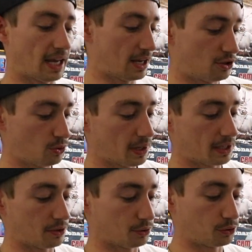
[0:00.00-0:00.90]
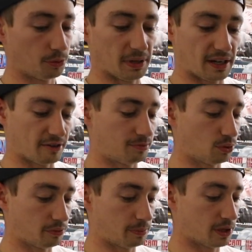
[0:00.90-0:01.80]
a two arrow grouping out of
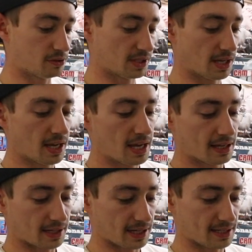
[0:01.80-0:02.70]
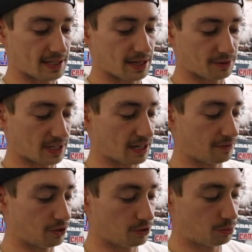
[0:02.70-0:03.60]
both bows, kind of see how tight
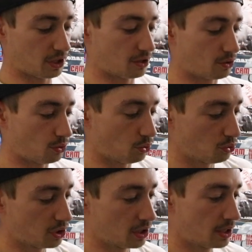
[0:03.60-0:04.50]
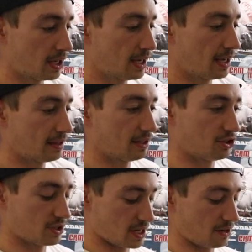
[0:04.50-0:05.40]
of a group we can hold, and
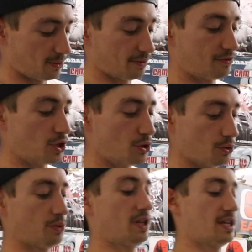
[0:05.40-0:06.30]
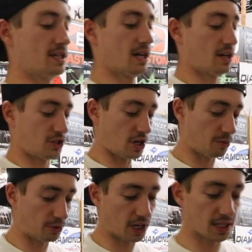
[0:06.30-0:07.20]
then just kind of review the uh,
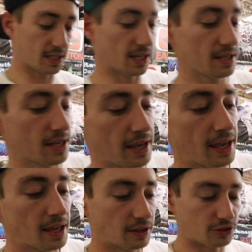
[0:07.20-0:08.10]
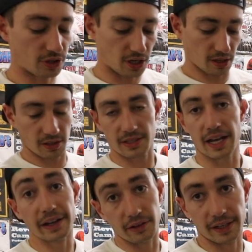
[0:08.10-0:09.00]
shot process, the draw
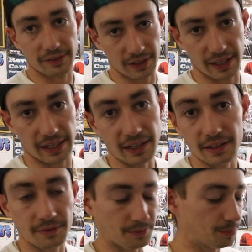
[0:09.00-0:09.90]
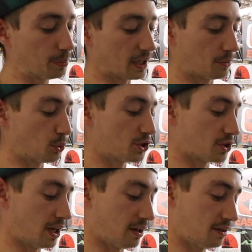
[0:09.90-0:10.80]
cycle and everything, and pick
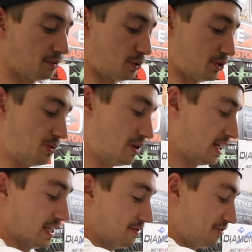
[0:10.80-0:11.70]
which uh, which one is